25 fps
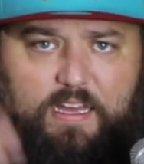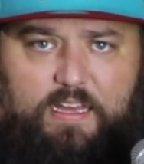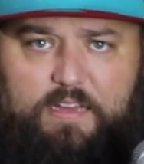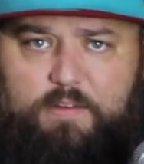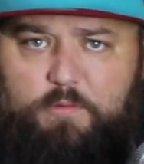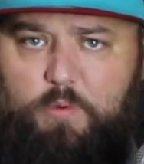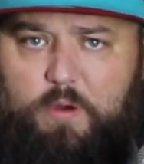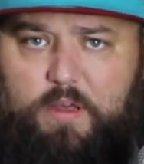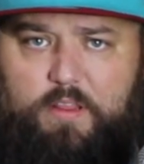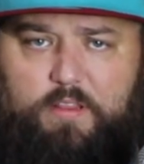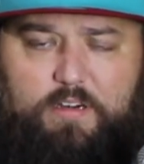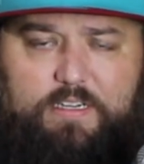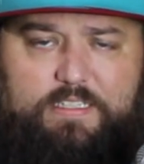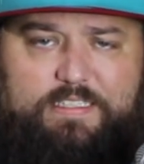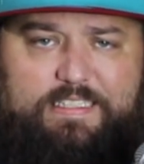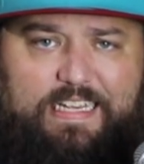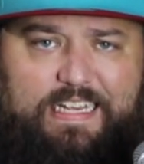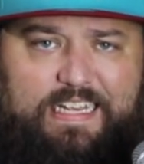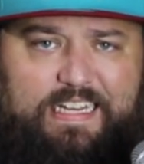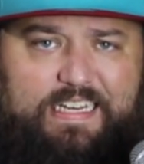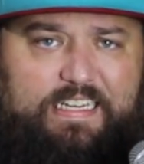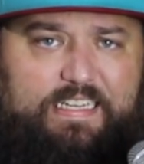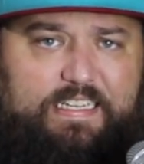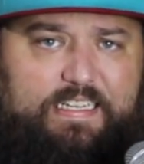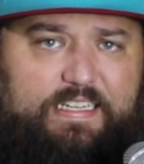Whether it's
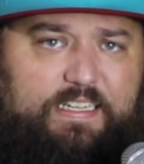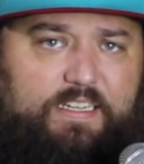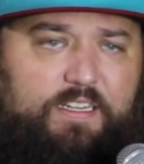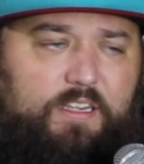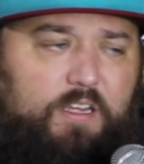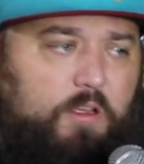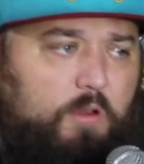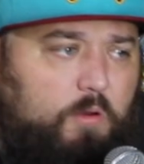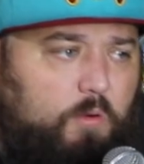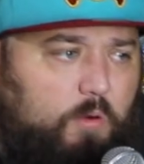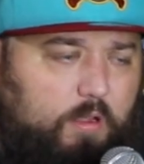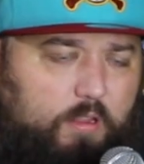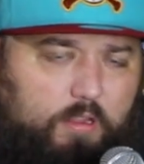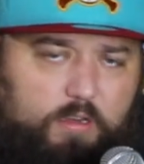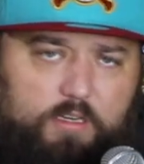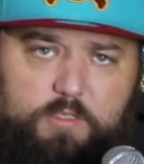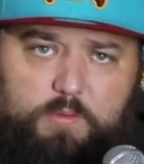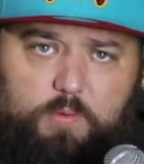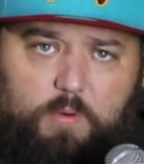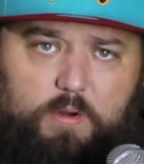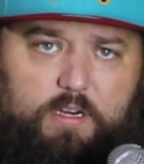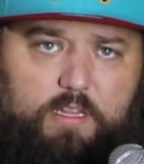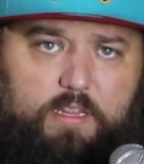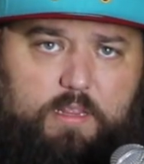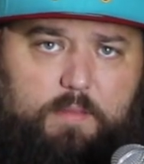indie, whether it's
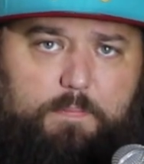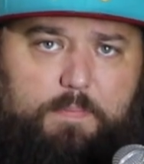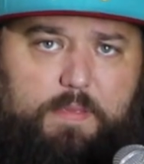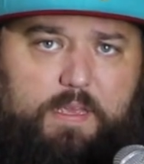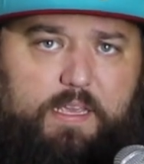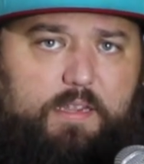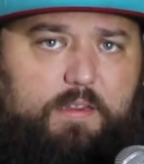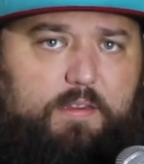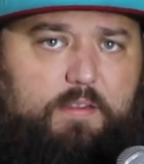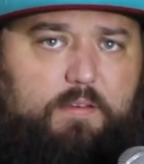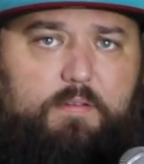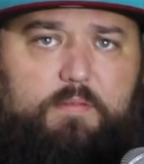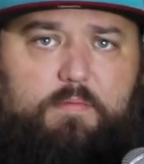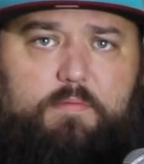one of the big